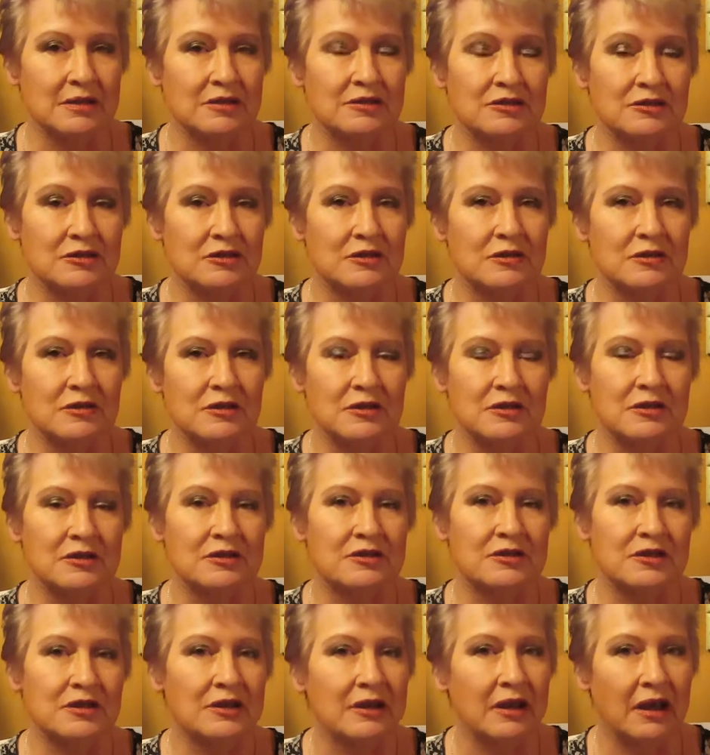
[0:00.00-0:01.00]
is to
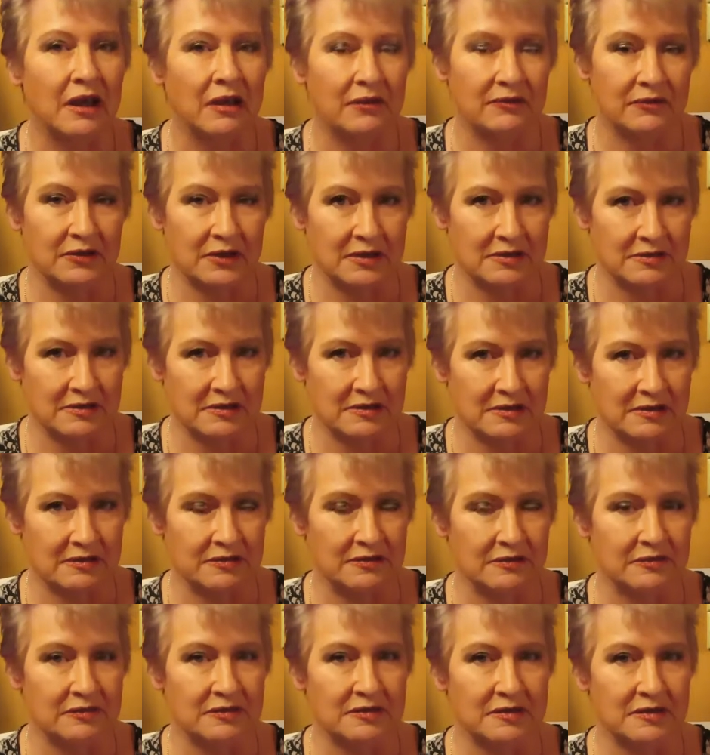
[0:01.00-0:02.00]
learn to love
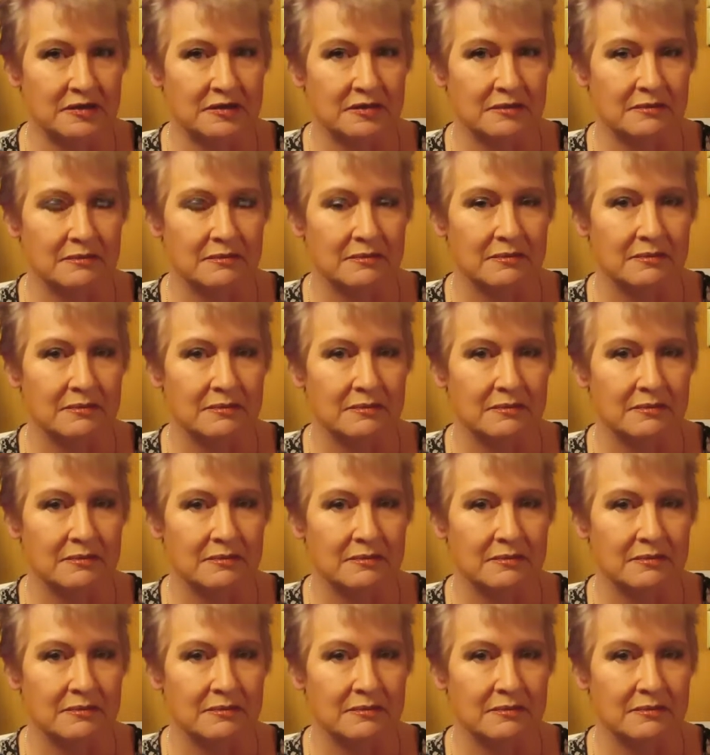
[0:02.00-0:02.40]
ourselves.